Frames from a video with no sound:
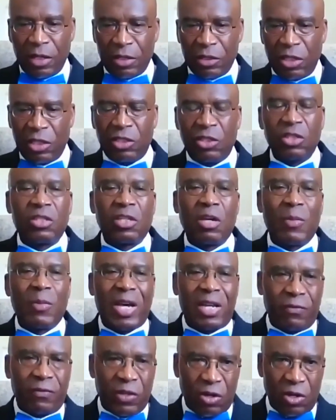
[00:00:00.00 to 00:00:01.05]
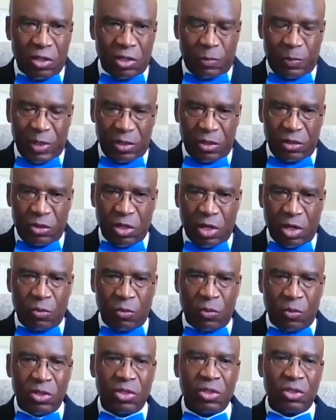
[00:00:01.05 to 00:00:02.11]
she's just come out of the hospital. So I
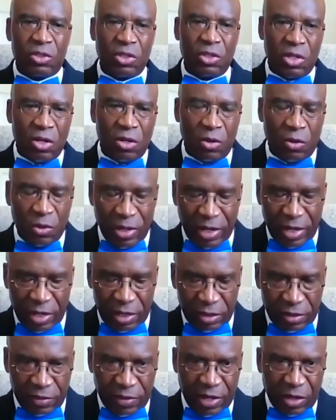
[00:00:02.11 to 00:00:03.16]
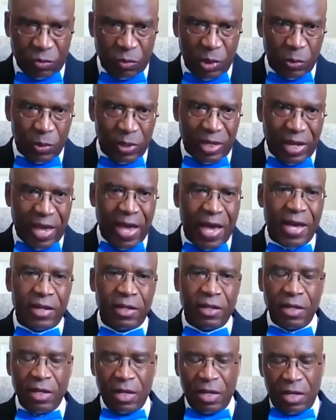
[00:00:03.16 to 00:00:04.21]
want you to know, Elder, that we will
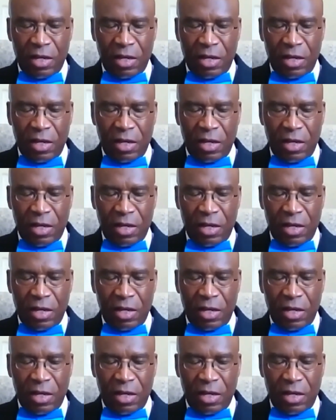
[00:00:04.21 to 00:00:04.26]
add